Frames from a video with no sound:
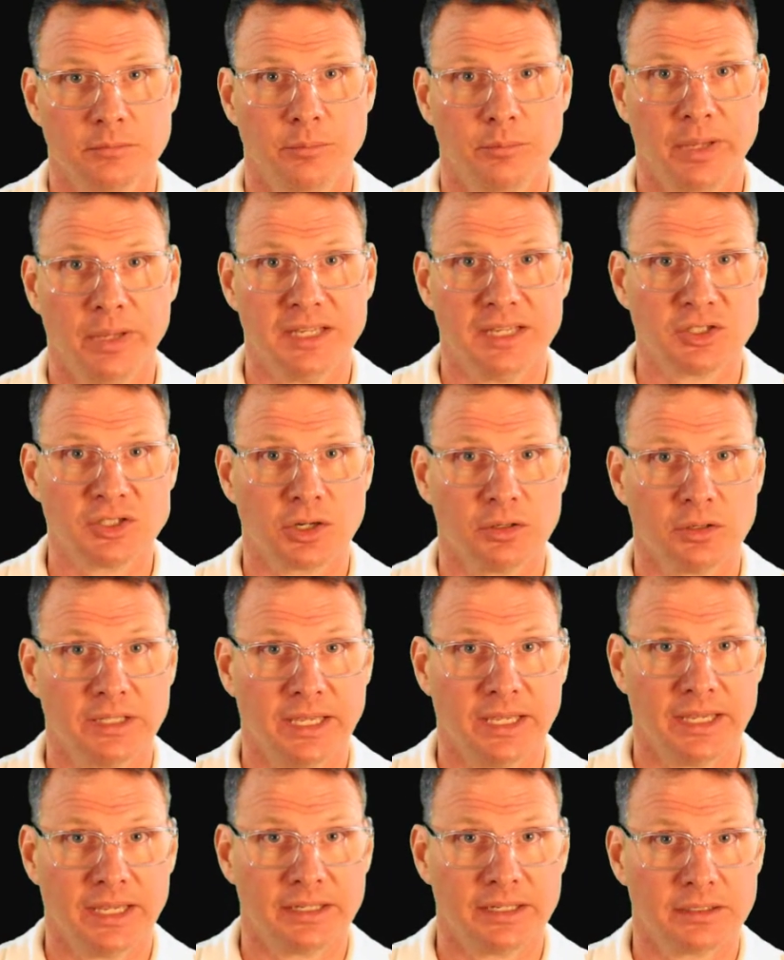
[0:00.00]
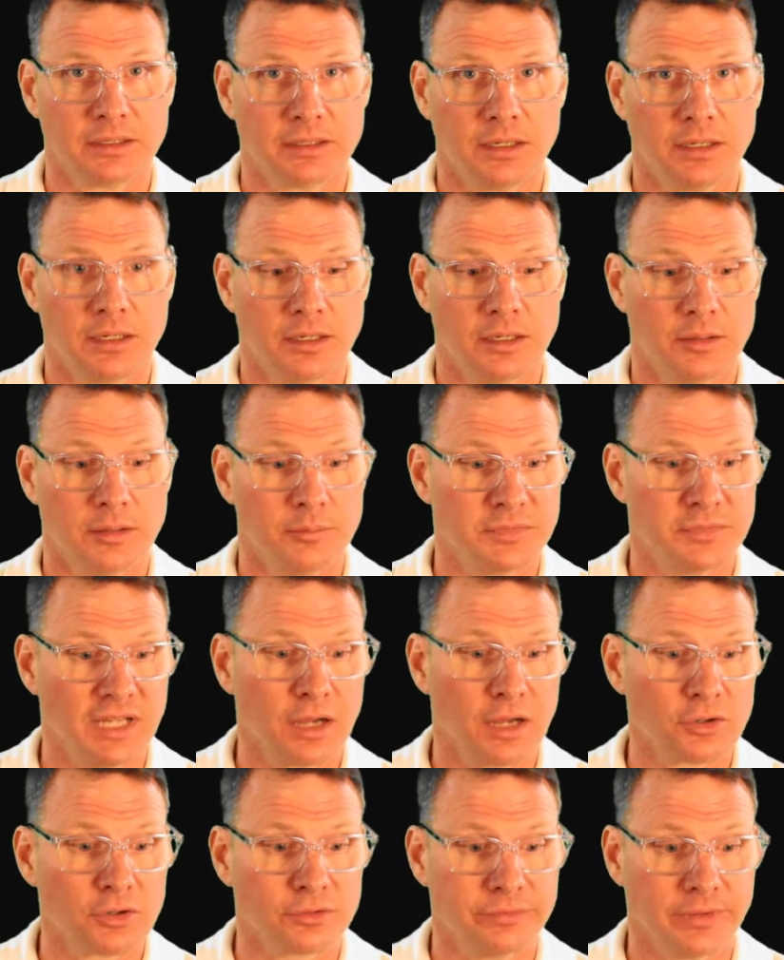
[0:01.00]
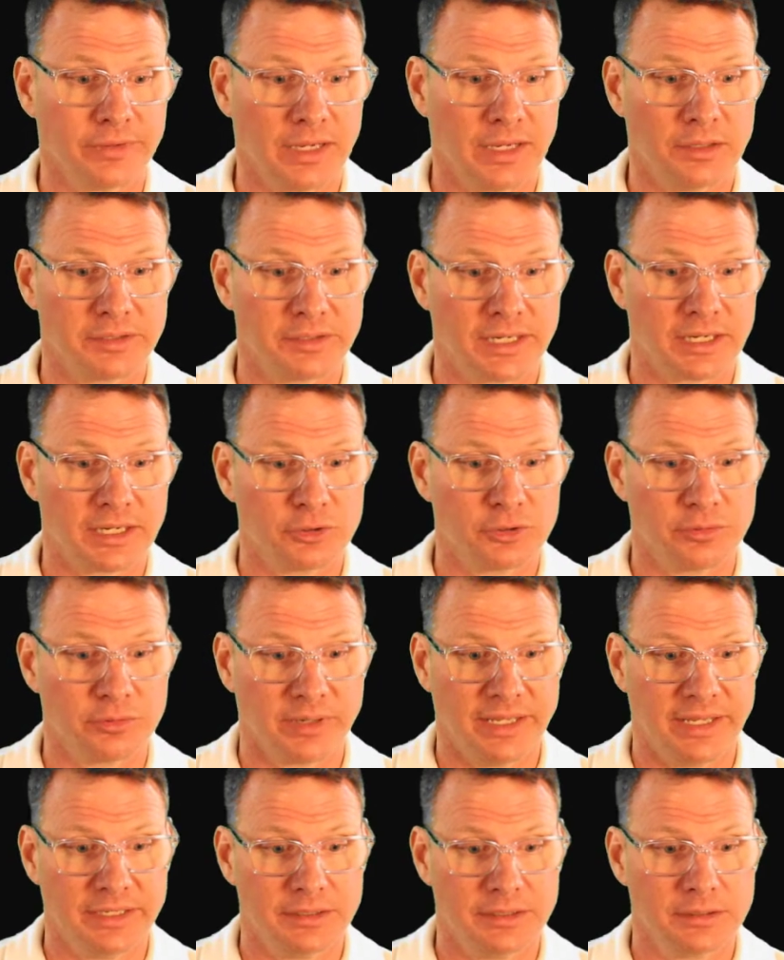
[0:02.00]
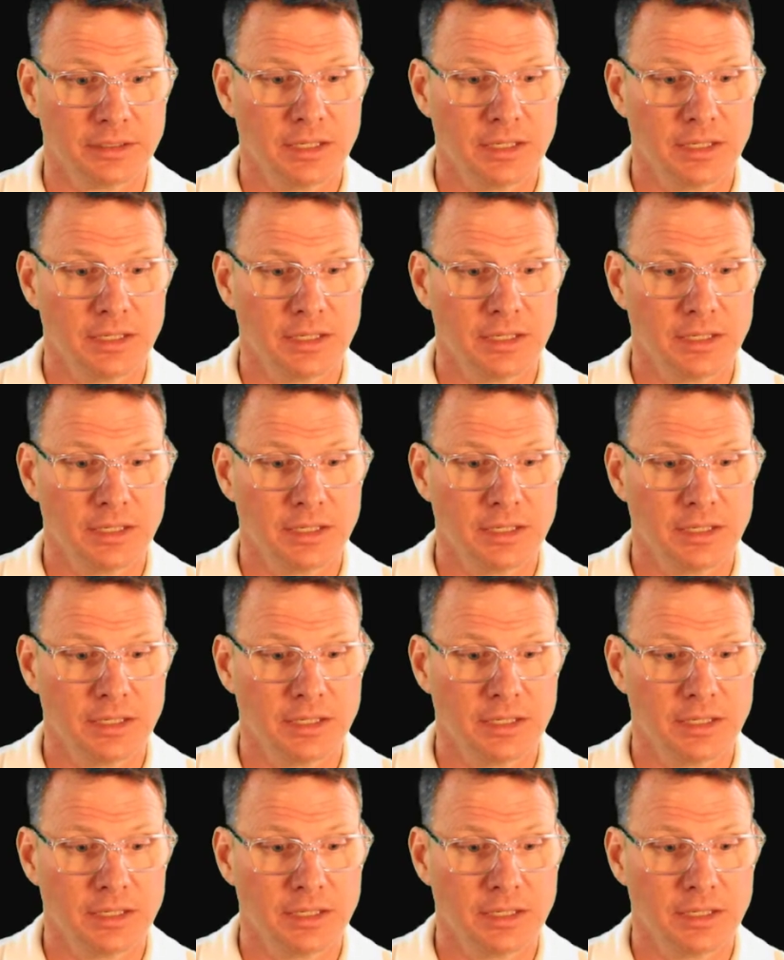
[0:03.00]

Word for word: based on that uh, Docker file that I created.